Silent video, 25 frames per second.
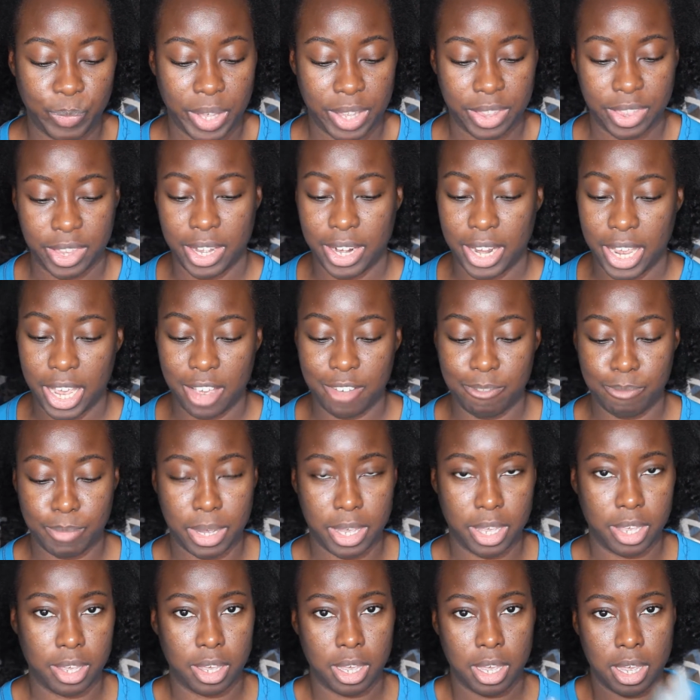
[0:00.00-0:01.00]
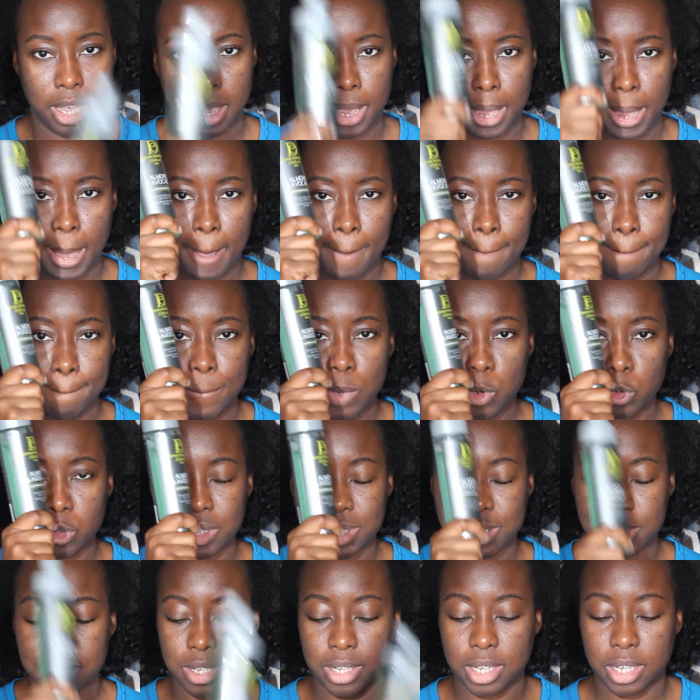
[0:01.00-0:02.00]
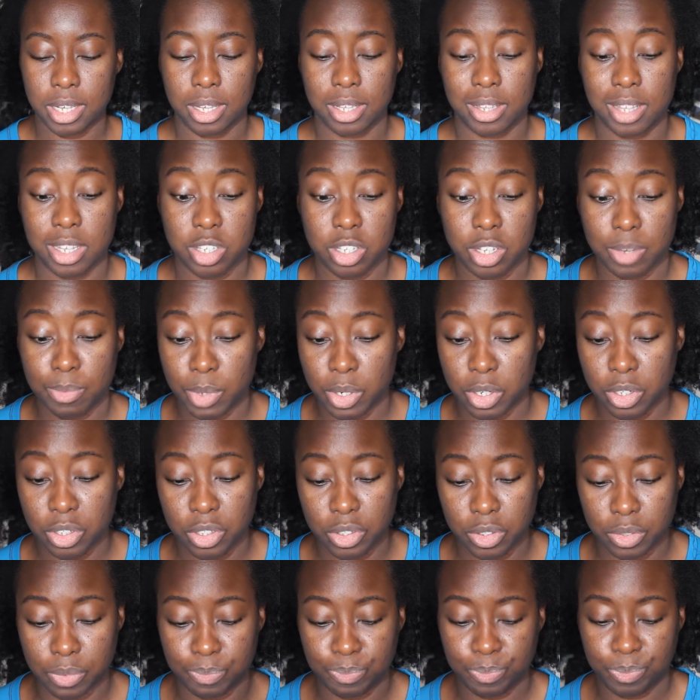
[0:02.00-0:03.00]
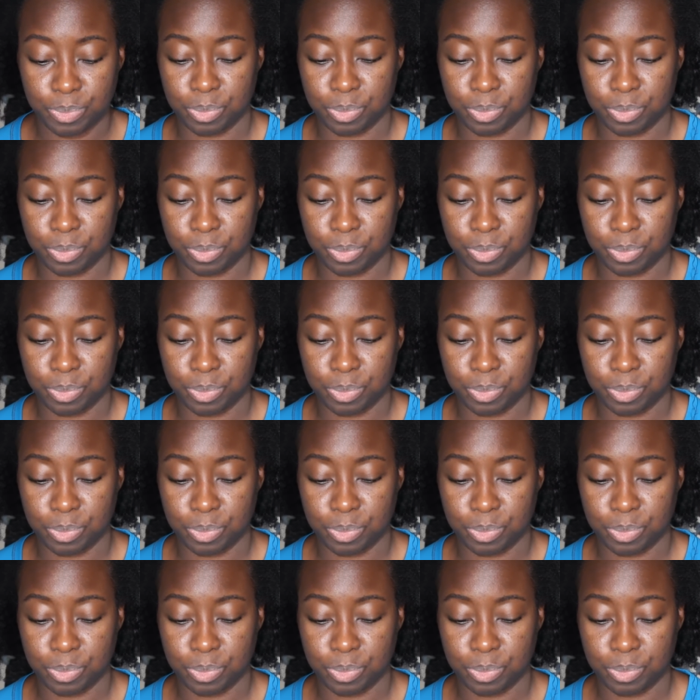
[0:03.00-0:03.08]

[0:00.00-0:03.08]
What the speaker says: And then I have my mousse, and that's what I'm going to do.